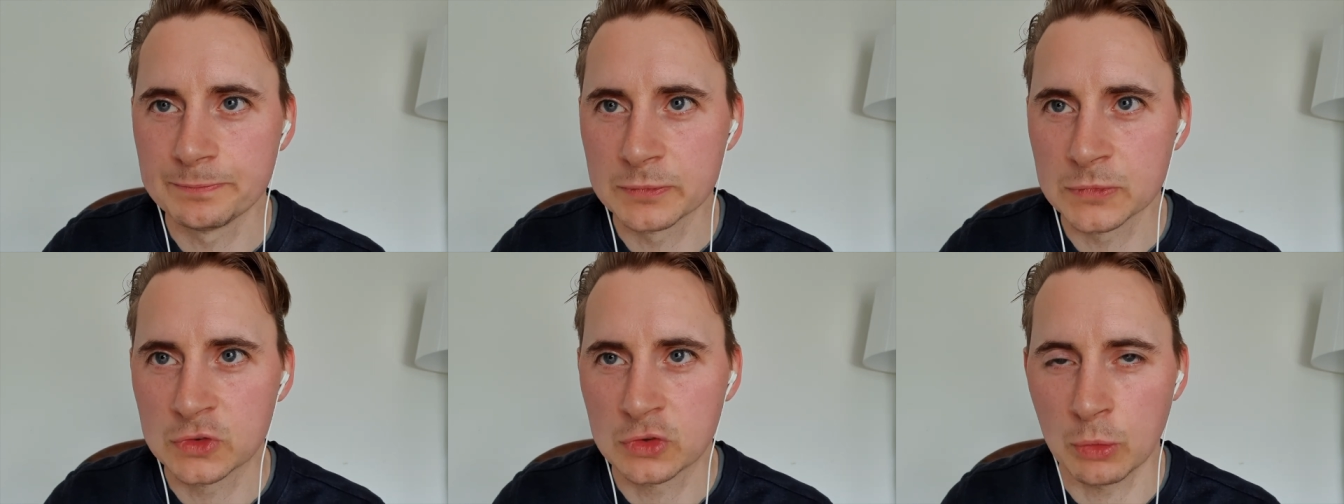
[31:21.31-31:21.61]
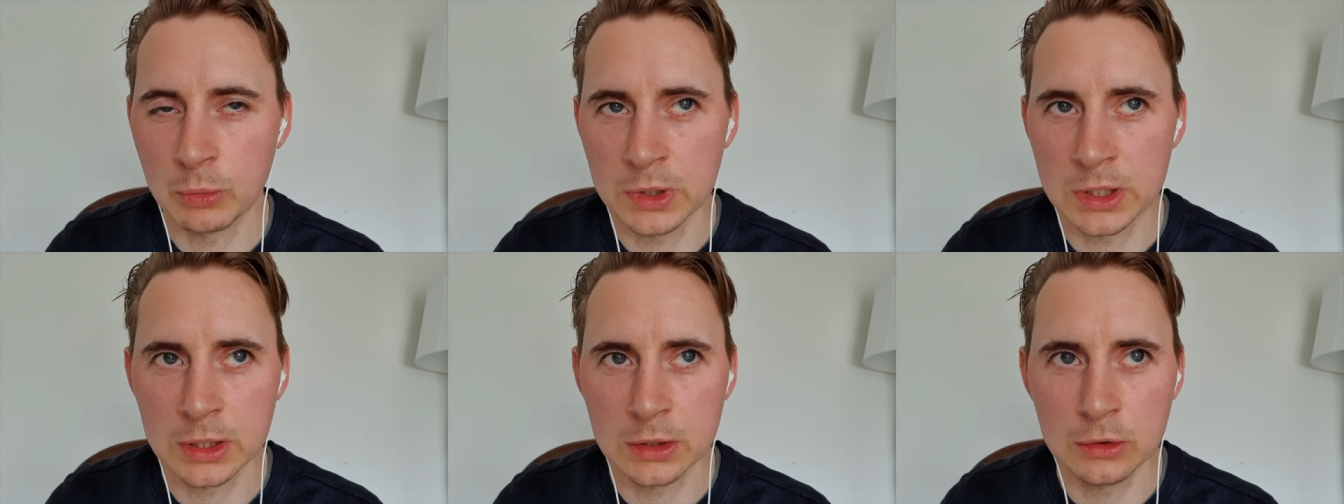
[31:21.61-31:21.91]
so
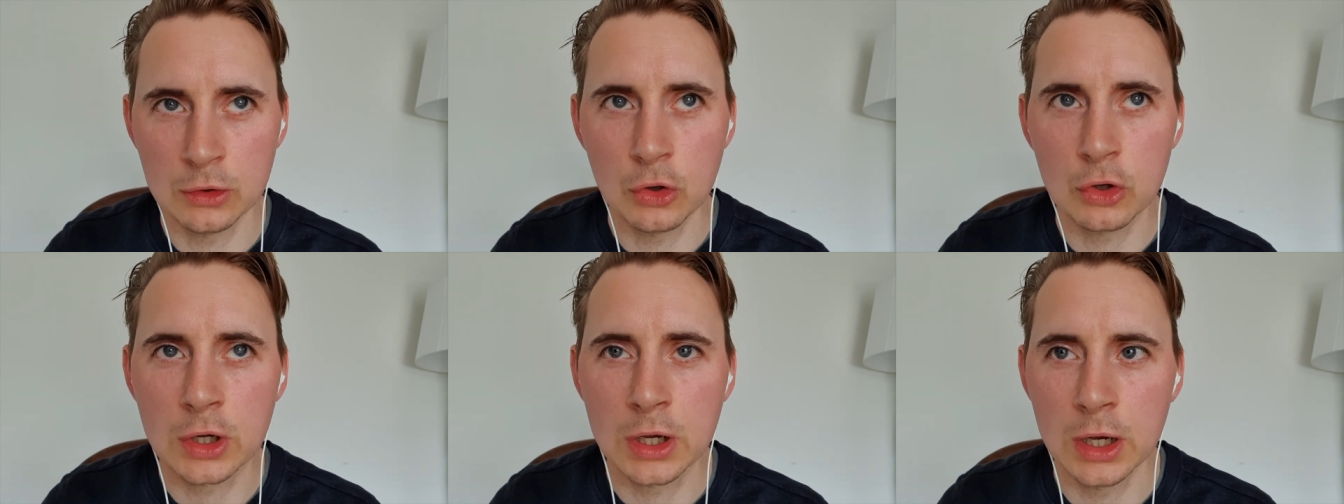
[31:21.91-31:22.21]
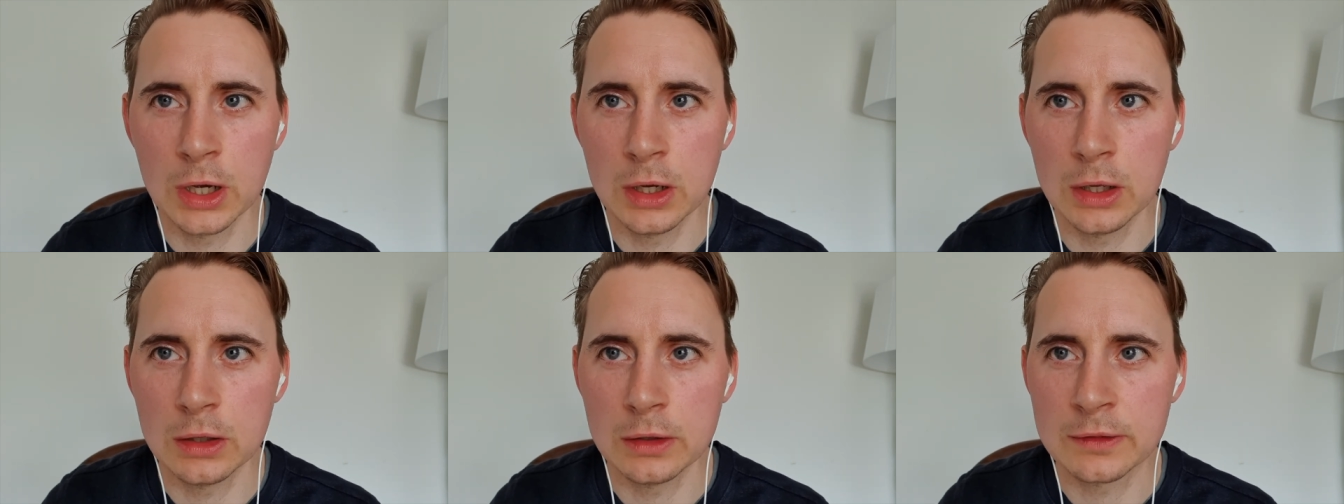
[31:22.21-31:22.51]
we can look
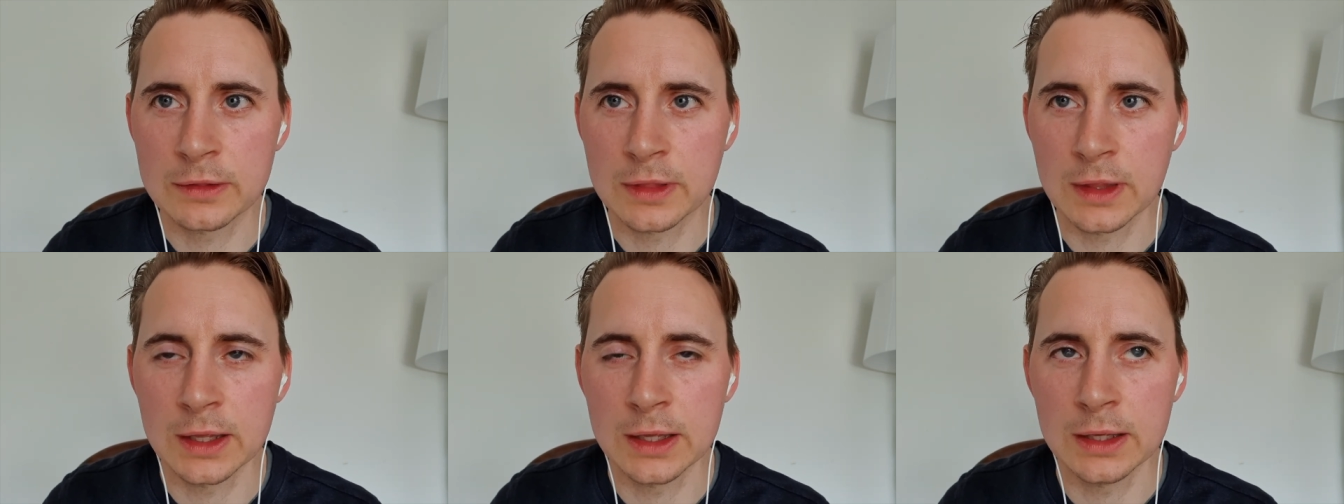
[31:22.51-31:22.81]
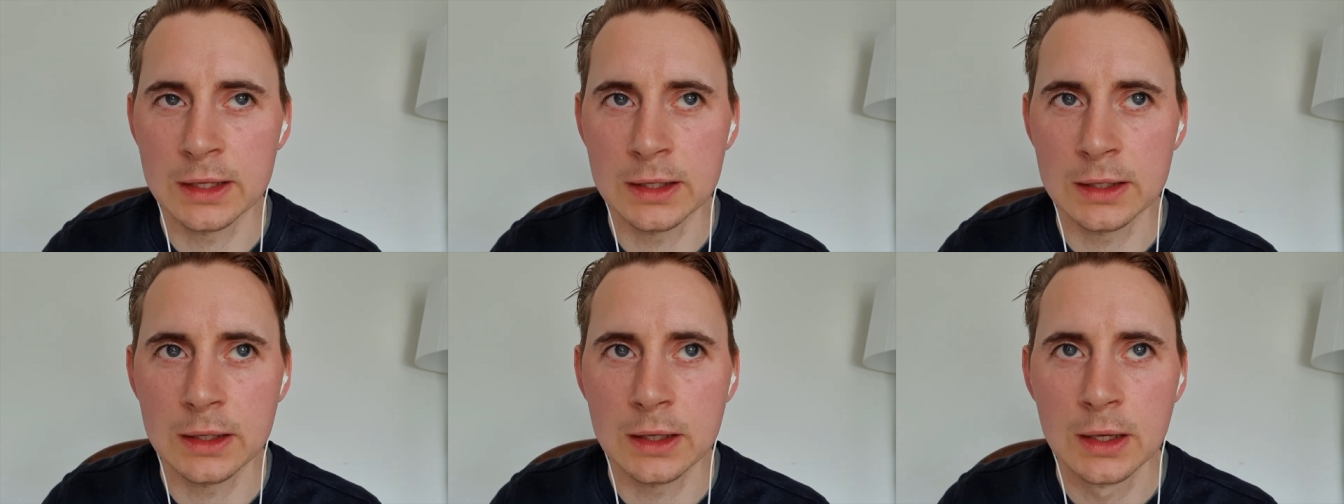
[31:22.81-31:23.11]
at
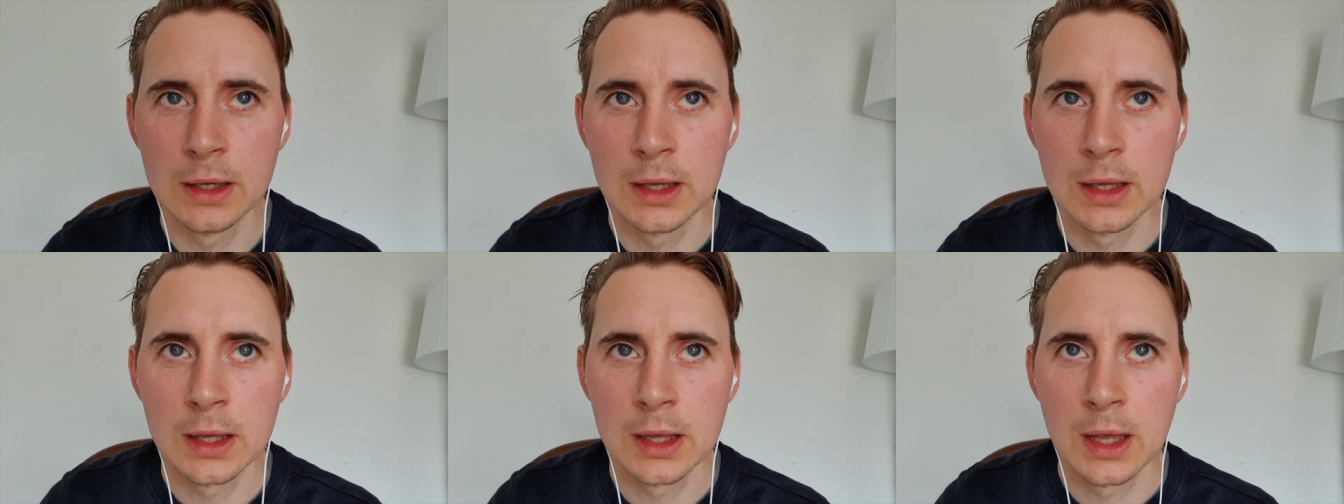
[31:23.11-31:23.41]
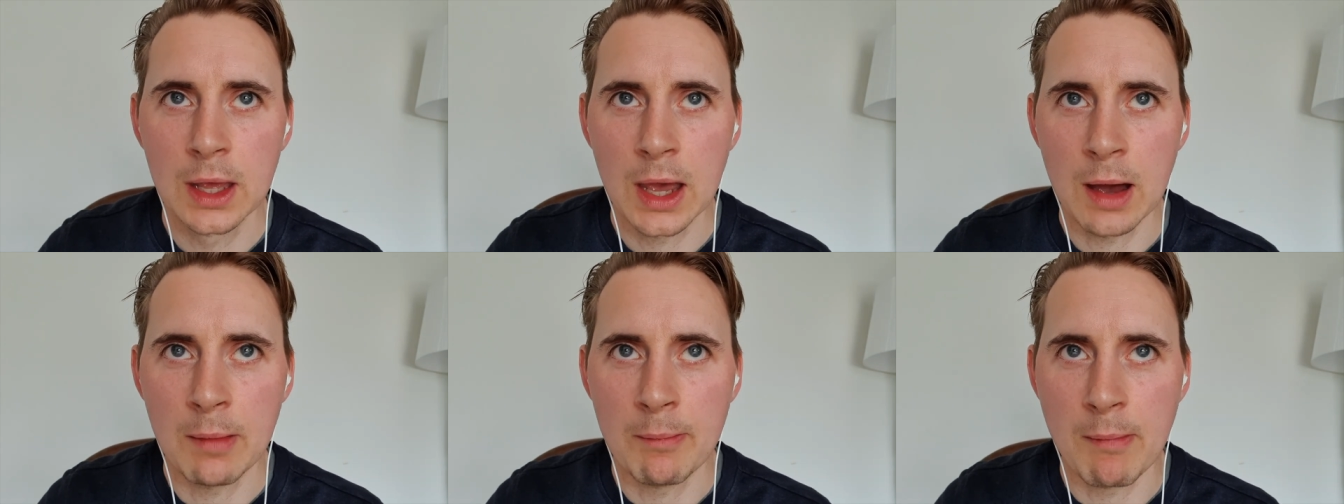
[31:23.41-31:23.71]
the
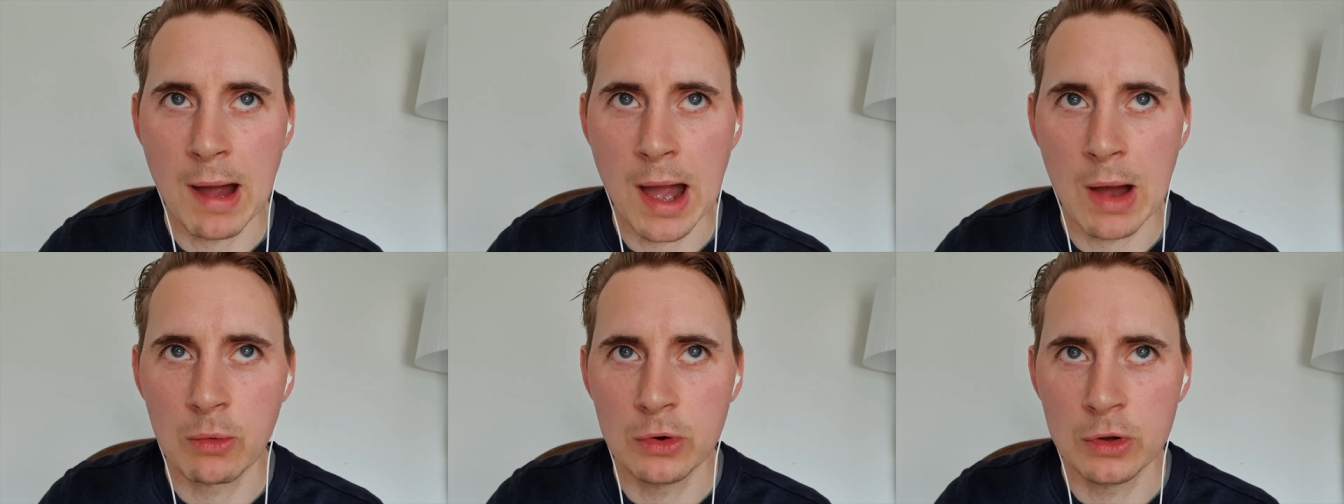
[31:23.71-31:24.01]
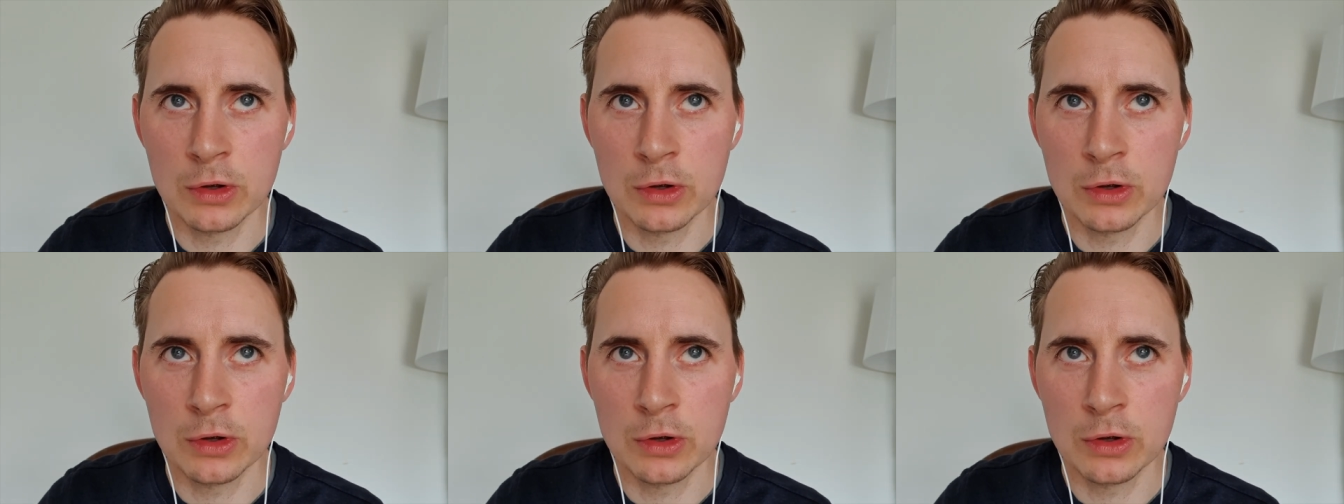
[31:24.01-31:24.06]
amount